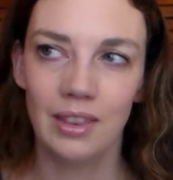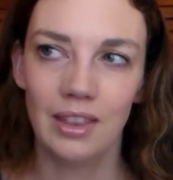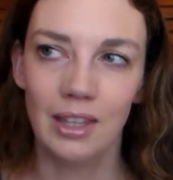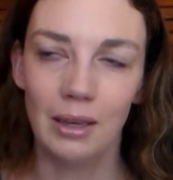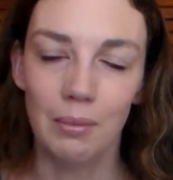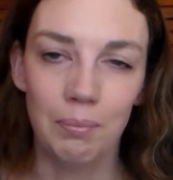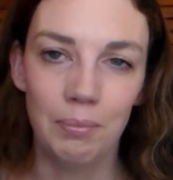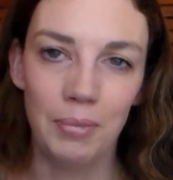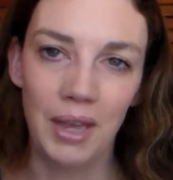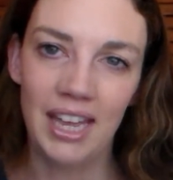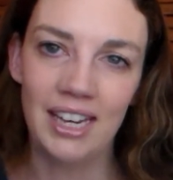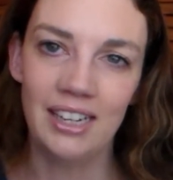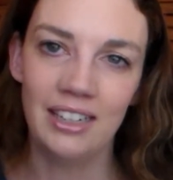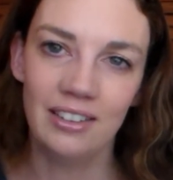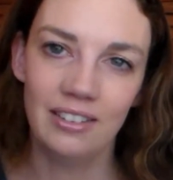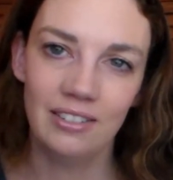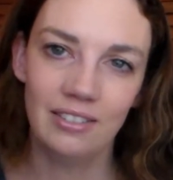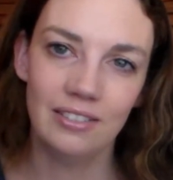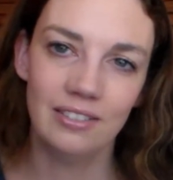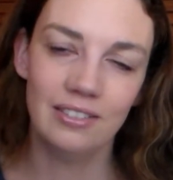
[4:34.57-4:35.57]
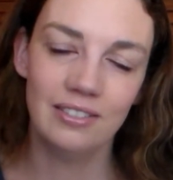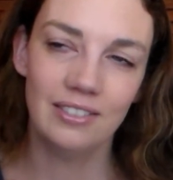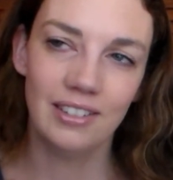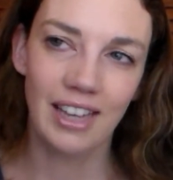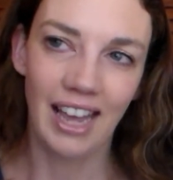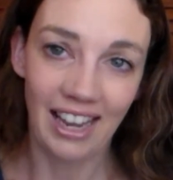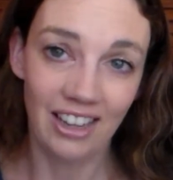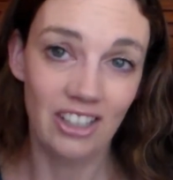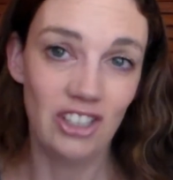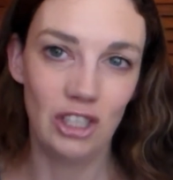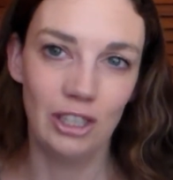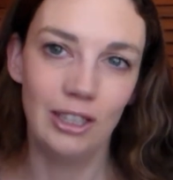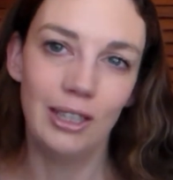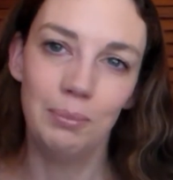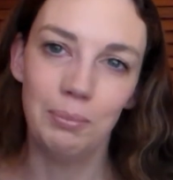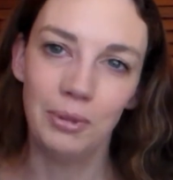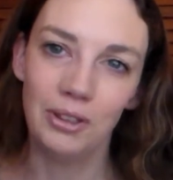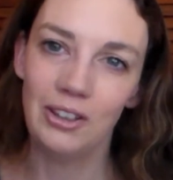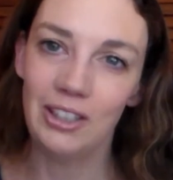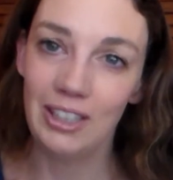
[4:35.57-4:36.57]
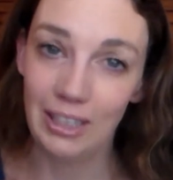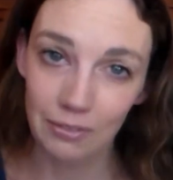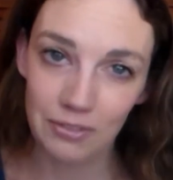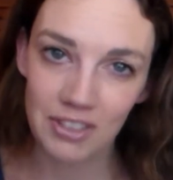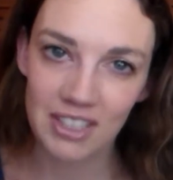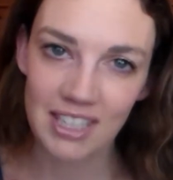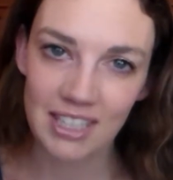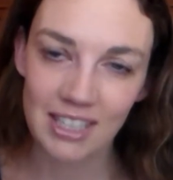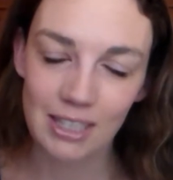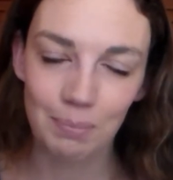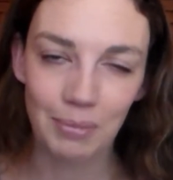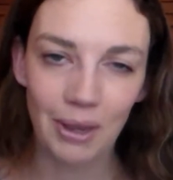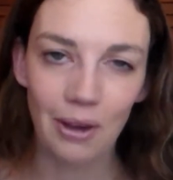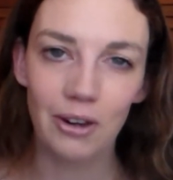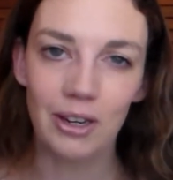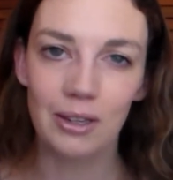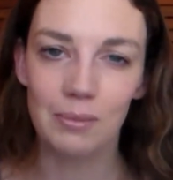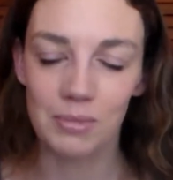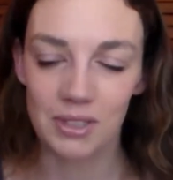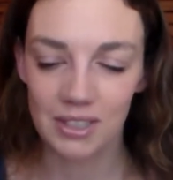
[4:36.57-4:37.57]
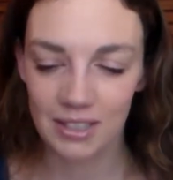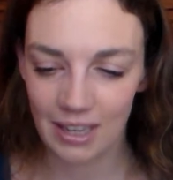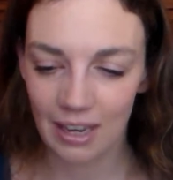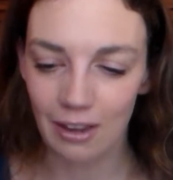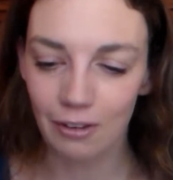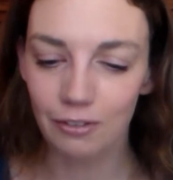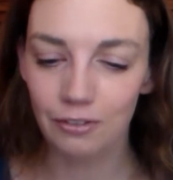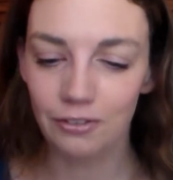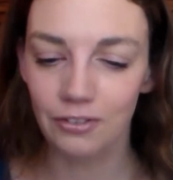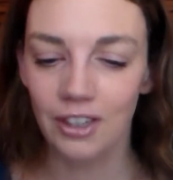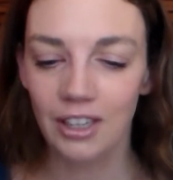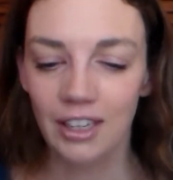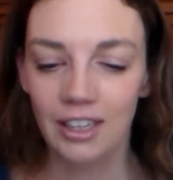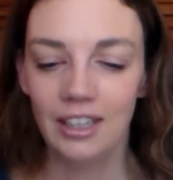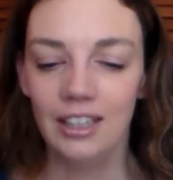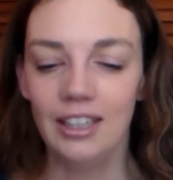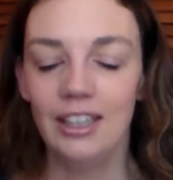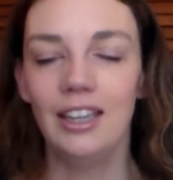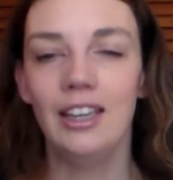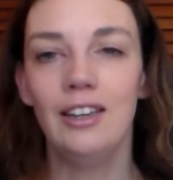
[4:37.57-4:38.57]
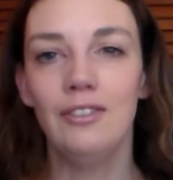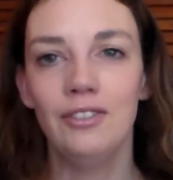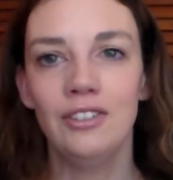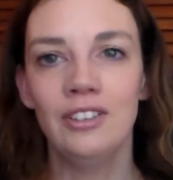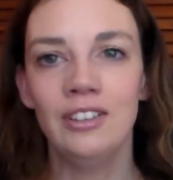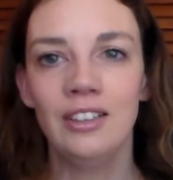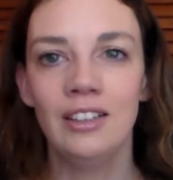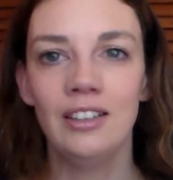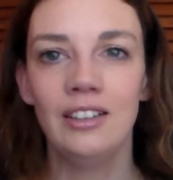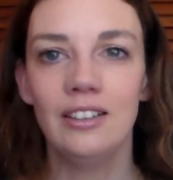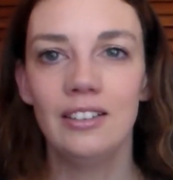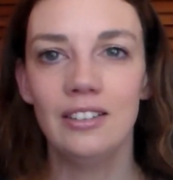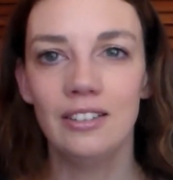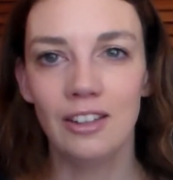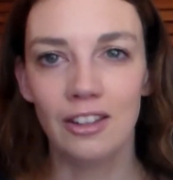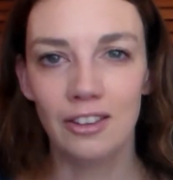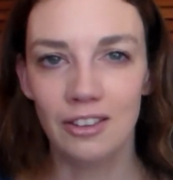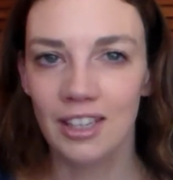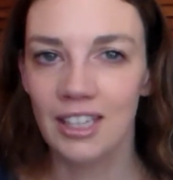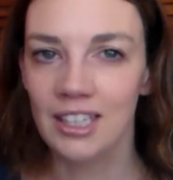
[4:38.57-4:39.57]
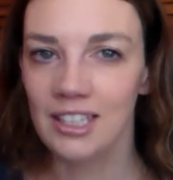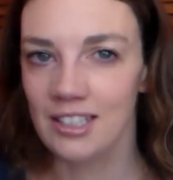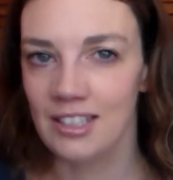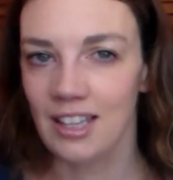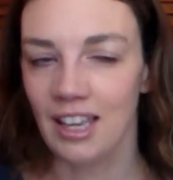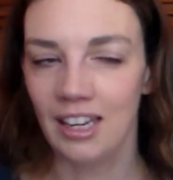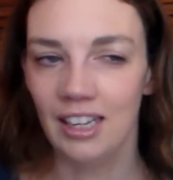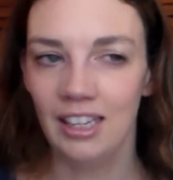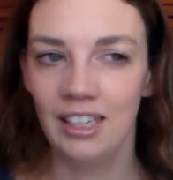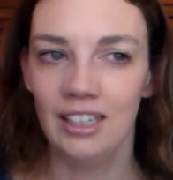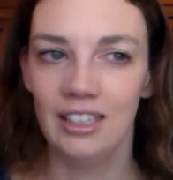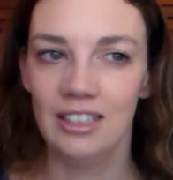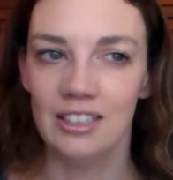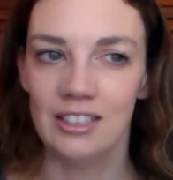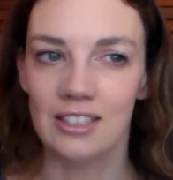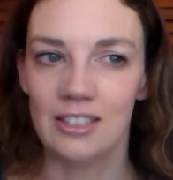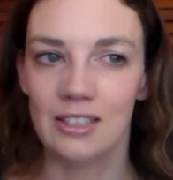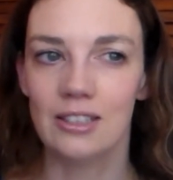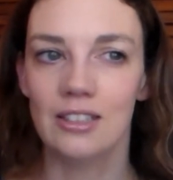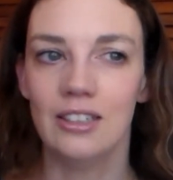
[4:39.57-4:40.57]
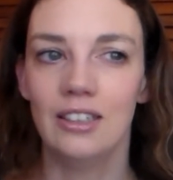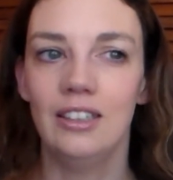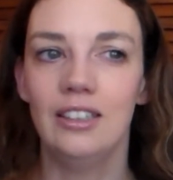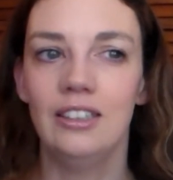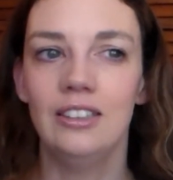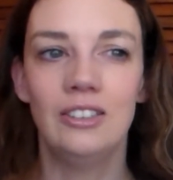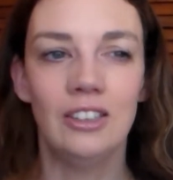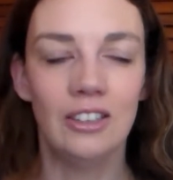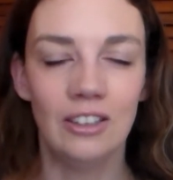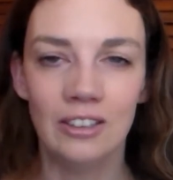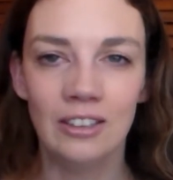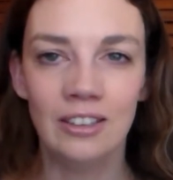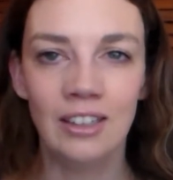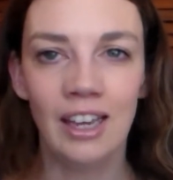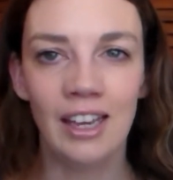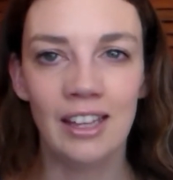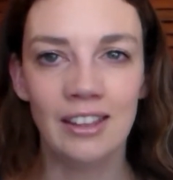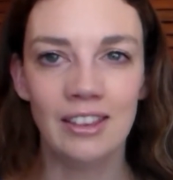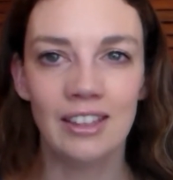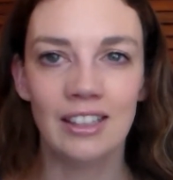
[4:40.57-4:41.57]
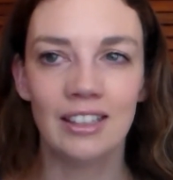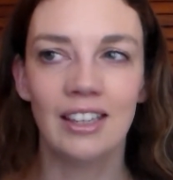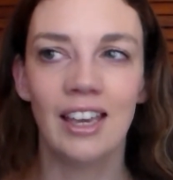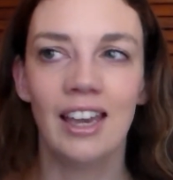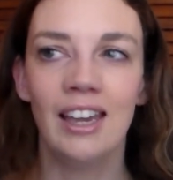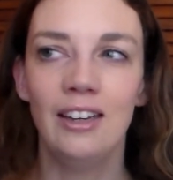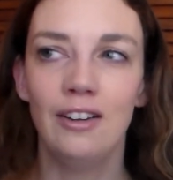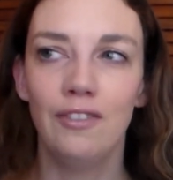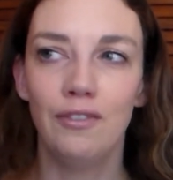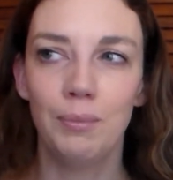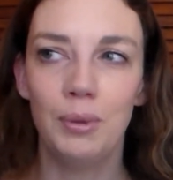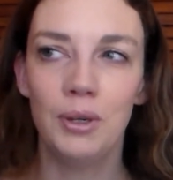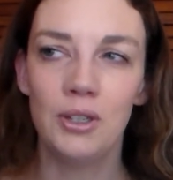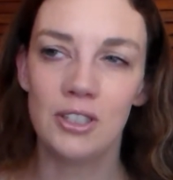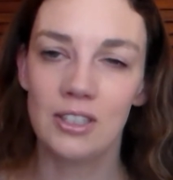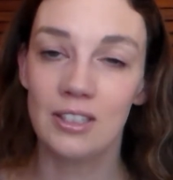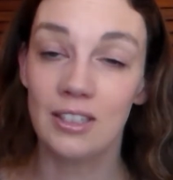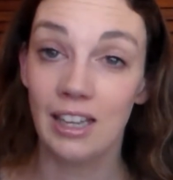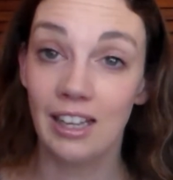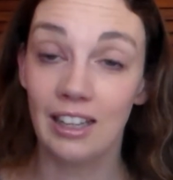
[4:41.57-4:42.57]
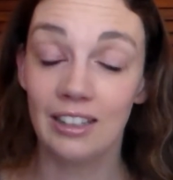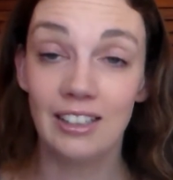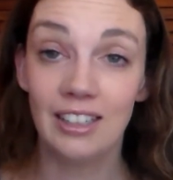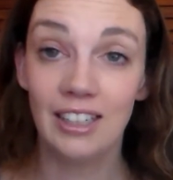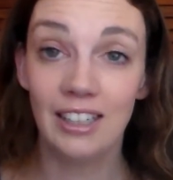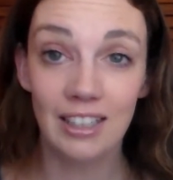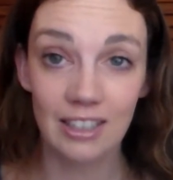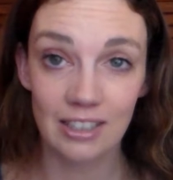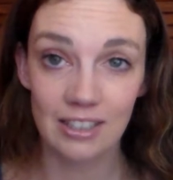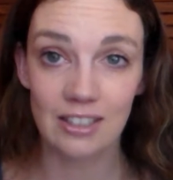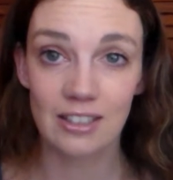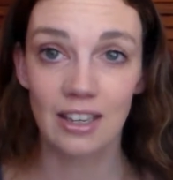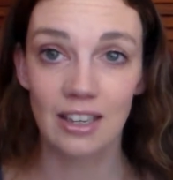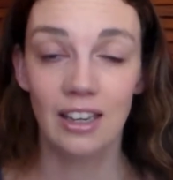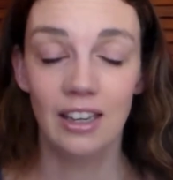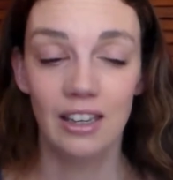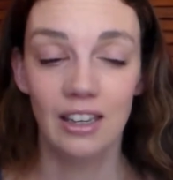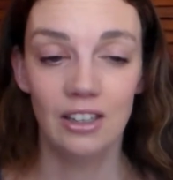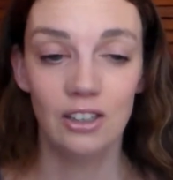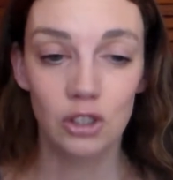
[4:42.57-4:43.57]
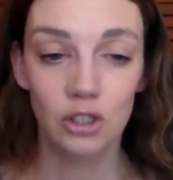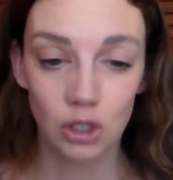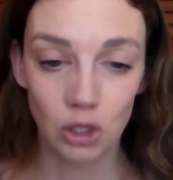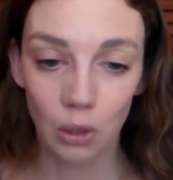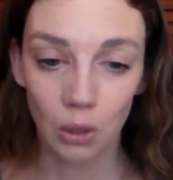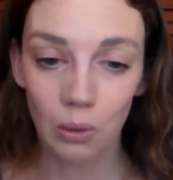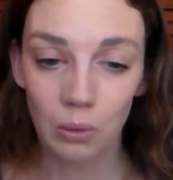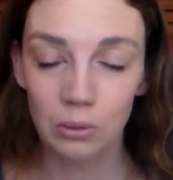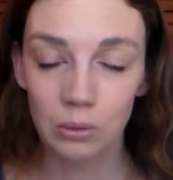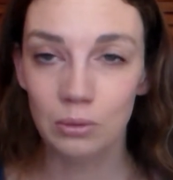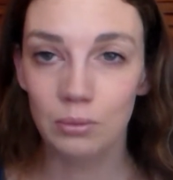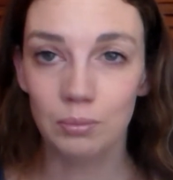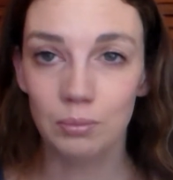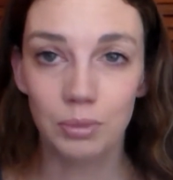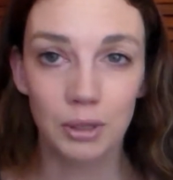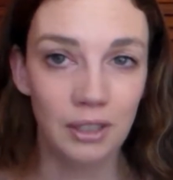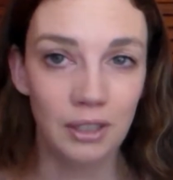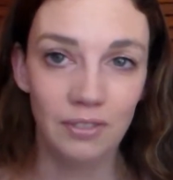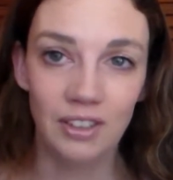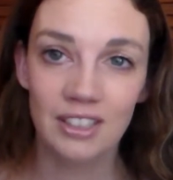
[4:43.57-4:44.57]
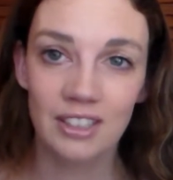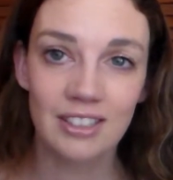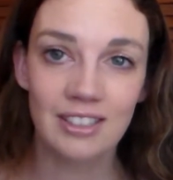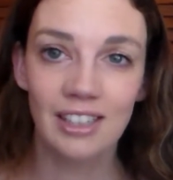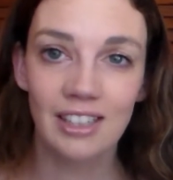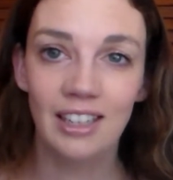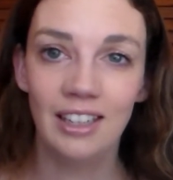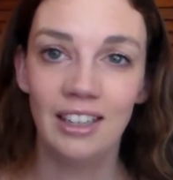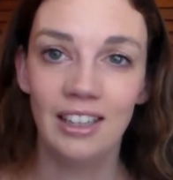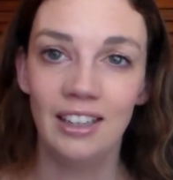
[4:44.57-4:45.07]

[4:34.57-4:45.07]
Ben actually believes this about himself, given the things that he has done and the kind of personality he's shown previously.